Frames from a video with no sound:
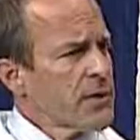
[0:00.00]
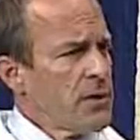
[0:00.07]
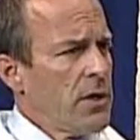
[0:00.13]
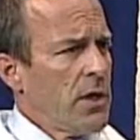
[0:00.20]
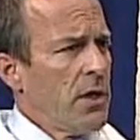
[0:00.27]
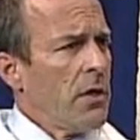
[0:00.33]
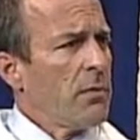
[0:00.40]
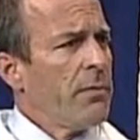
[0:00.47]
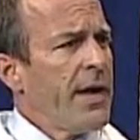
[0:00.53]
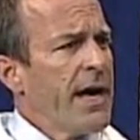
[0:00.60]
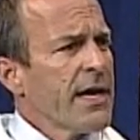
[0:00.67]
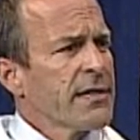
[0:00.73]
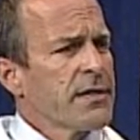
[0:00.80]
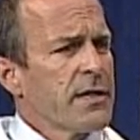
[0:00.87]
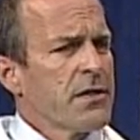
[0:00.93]
no.
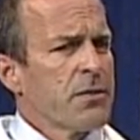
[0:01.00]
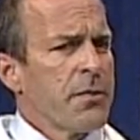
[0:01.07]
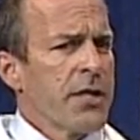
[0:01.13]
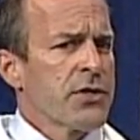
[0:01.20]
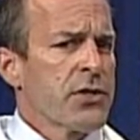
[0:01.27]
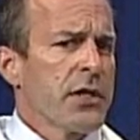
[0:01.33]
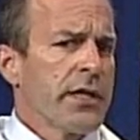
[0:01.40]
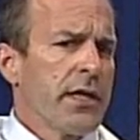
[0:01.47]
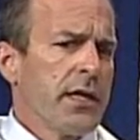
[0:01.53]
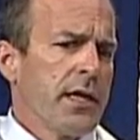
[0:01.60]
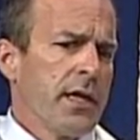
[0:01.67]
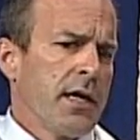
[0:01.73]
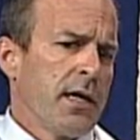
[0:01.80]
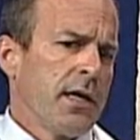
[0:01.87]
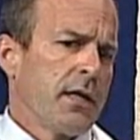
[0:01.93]
Backs, especially
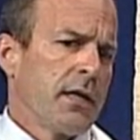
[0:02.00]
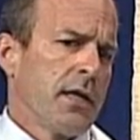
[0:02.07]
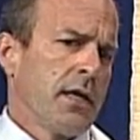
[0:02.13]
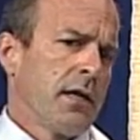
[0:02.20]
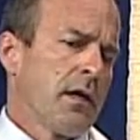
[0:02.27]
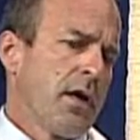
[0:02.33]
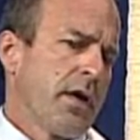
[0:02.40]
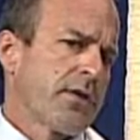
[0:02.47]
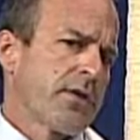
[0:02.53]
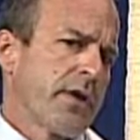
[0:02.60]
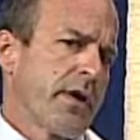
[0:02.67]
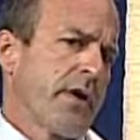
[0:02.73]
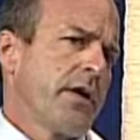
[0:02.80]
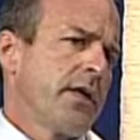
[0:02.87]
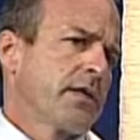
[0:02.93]
in, in larger
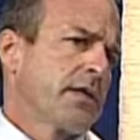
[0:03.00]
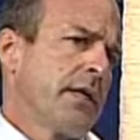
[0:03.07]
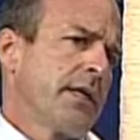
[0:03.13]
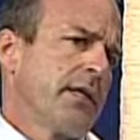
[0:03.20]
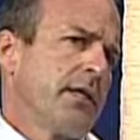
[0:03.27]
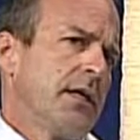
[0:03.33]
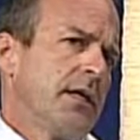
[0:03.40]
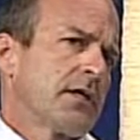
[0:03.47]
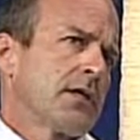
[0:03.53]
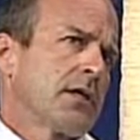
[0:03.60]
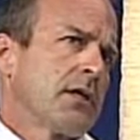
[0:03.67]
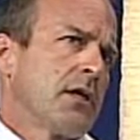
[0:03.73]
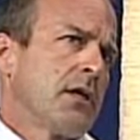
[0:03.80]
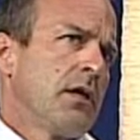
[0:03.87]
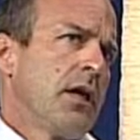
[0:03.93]
areas like
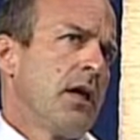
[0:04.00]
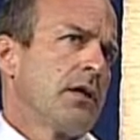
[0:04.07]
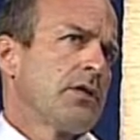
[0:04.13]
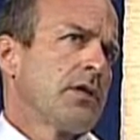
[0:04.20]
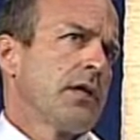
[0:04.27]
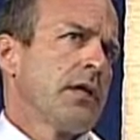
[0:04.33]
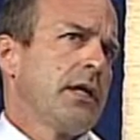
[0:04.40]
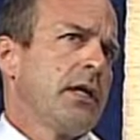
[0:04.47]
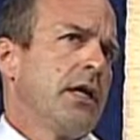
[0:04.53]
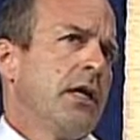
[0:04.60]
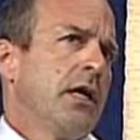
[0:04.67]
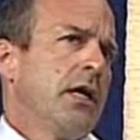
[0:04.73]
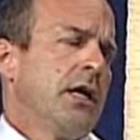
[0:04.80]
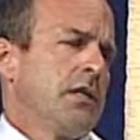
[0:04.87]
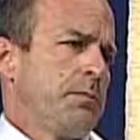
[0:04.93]
this, largely
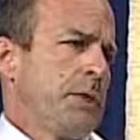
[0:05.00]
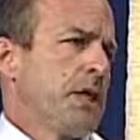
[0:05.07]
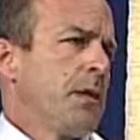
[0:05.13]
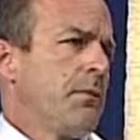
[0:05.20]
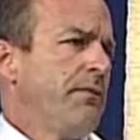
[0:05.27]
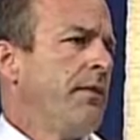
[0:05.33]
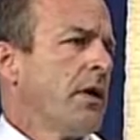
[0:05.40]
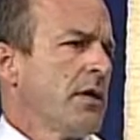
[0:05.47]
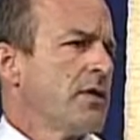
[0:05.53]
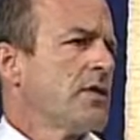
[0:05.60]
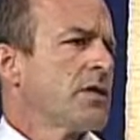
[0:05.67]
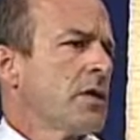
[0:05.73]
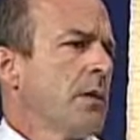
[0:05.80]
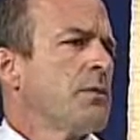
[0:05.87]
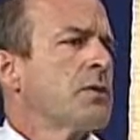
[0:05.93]
has become a very
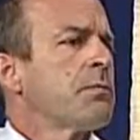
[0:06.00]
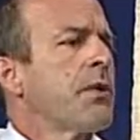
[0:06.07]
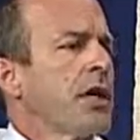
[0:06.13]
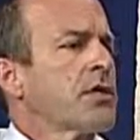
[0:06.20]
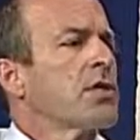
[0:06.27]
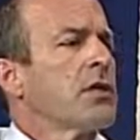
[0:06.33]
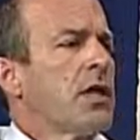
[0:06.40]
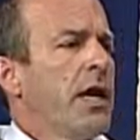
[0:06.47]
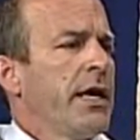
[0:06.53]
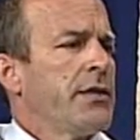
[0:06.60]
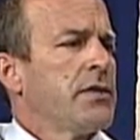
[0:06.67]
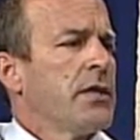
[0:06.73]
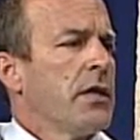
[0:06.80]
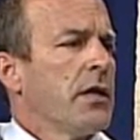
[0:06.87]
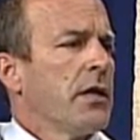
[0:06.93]

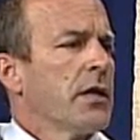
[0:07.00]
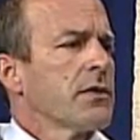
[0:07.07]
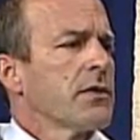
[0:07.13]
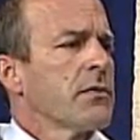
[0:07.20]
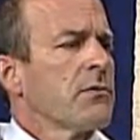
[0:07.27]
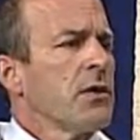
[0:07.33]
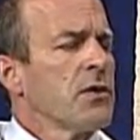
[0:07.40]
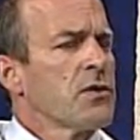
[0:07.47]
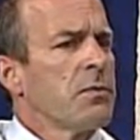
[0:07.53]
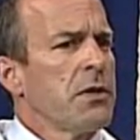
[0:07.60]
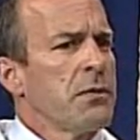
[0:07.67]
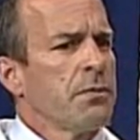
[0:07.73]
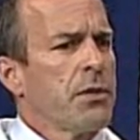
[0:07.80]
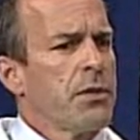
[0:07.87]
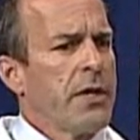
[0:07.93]
subspecialized area. So most
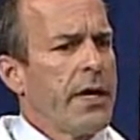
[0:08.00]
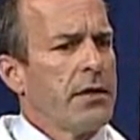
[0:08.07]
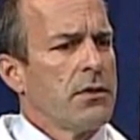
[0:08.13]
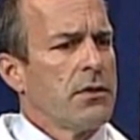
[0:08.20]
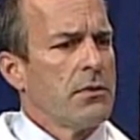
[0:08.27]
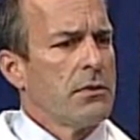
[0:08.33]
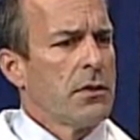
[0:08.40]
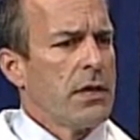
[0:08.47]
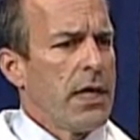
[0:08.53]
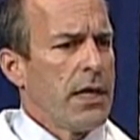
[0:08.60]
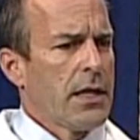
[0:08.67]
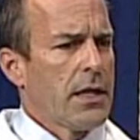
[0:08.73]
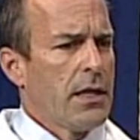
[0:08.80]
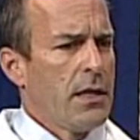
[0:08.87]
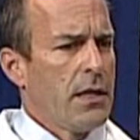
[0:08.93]
people that do a lot
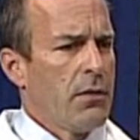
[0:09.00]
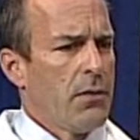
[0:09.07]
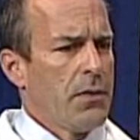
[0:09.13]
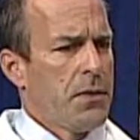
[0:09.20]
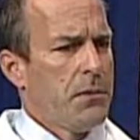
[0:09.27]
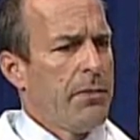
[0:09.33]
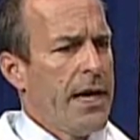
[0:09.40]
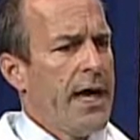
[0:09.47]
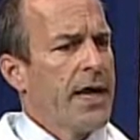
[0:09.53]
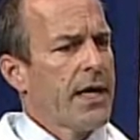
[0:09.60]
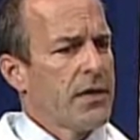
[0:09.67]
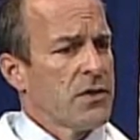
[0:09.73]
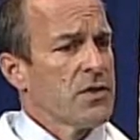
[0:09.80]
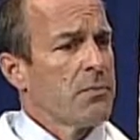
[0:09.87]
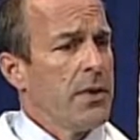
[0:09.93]
of care with the back
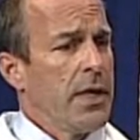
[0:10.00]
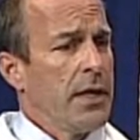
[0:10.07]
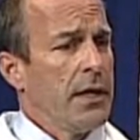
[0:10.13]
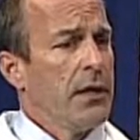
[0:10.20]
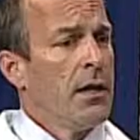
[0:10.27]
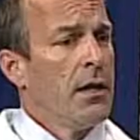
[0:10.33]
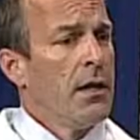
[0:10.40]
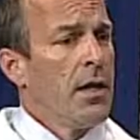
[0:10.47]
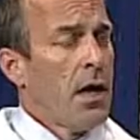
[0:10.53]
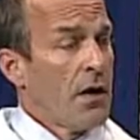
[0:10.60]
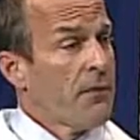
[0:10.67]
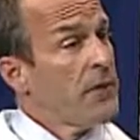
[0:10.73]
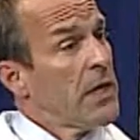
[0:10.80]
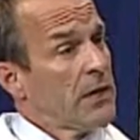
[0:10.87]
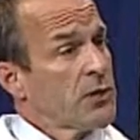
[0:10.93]
and the spine are
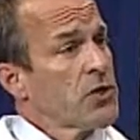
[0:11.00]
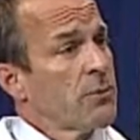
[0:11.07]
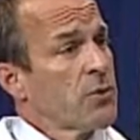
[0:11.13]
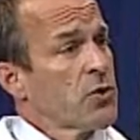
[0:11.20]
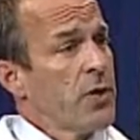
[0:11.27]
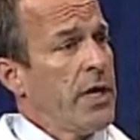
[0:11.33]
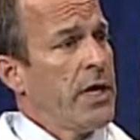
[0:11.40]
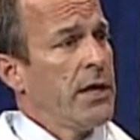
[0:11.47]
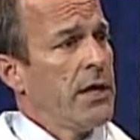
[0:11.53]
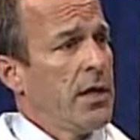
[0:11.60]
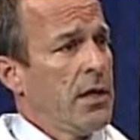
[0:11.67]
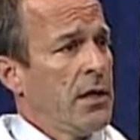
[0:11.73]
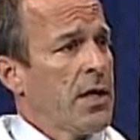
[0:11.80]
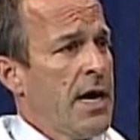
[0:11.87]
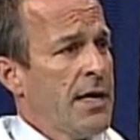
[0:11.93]
fellowship trained
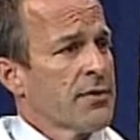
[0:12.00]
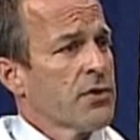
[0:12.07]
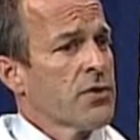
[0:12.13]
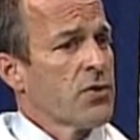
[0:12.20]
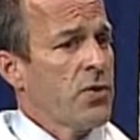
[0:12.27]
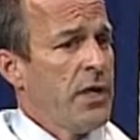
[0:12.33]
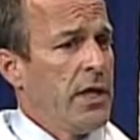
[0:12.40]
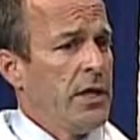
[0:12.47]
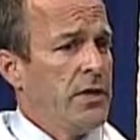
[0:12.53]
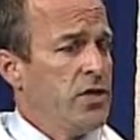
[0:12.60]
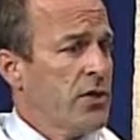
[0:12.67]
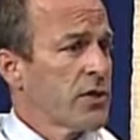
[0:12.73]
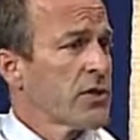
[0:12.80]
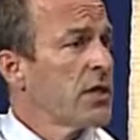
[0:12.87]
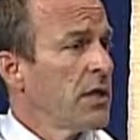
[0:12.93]
and concentrating
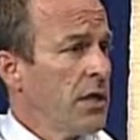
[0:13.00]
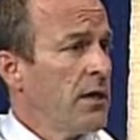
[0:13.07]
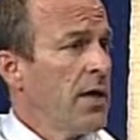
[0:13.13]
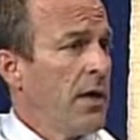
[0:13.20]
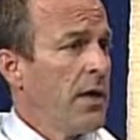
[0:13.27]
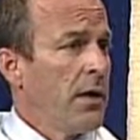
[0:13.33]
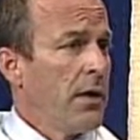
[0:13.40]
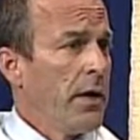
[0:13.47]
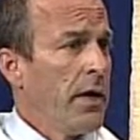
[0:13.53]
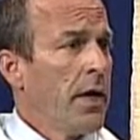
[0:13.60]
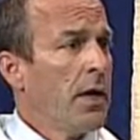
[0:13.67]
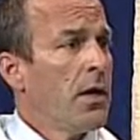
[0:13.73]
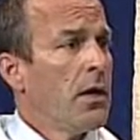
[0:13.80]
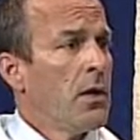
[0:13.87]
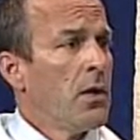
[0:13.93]
just in that
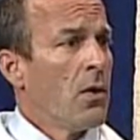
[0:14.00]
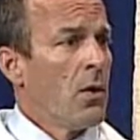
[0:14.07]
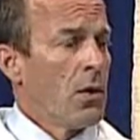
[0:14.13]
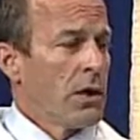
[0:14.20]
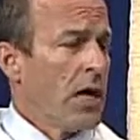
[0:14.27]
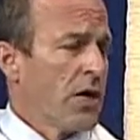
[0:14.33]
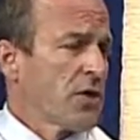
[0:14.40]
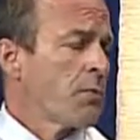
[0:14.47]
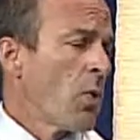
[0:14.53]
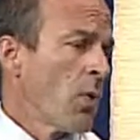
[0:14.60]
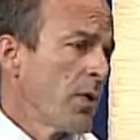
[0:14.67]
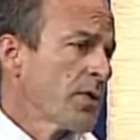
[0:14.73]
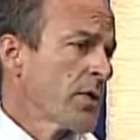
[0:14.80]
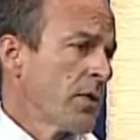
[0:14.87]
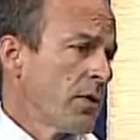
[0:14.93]
area, or a large
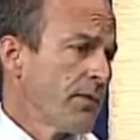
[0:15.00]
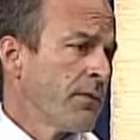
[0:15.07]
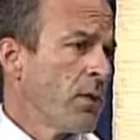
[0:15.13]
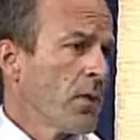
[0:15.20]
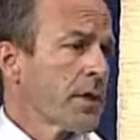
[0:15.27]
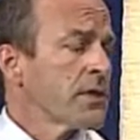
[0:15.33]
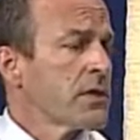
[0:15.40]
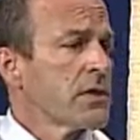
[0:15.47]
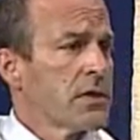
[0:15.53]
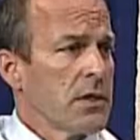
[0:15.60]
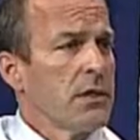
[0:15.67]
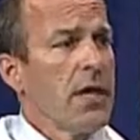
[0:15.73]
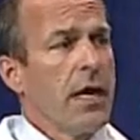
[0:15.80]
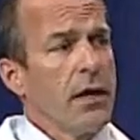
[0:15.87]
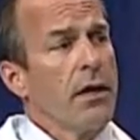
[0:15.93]
portion of their focus is
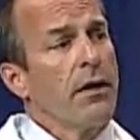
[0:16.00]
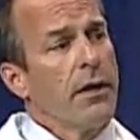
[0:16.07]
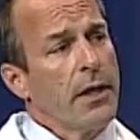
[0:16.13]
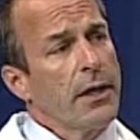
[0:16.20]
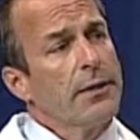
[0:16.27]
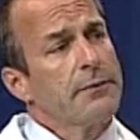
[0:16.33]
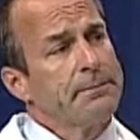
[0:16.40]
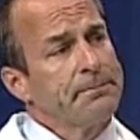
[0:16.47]
in that area.